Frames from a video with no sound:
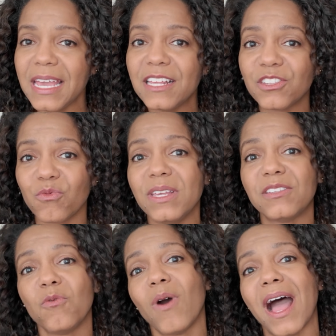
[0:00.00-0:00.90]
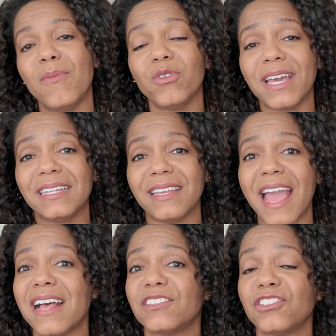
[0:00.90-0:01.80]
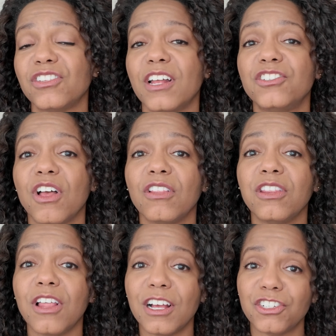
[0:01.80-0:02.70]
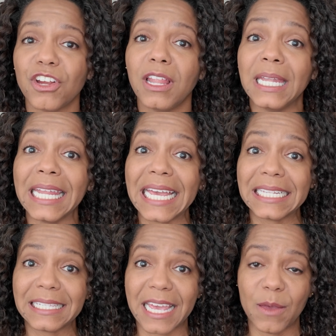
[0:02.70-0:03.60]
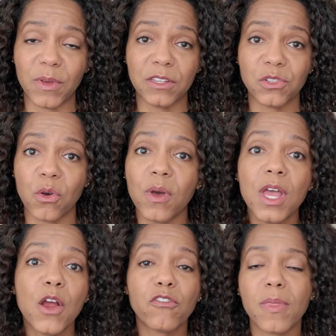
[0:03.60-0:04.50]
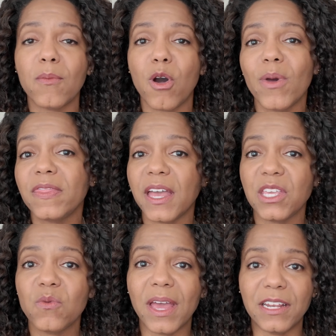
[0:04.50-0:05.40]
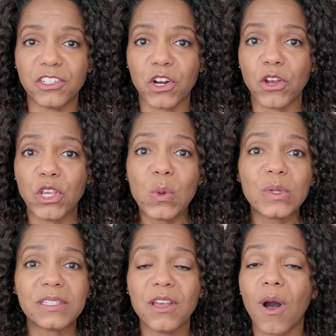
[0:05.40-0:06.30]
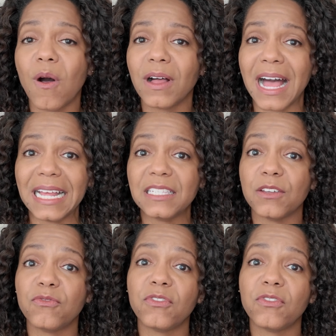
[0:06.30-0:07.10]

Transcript: is the reason why Boquete has such lush landscaping. So from the moment that you enter, you will see all kinds of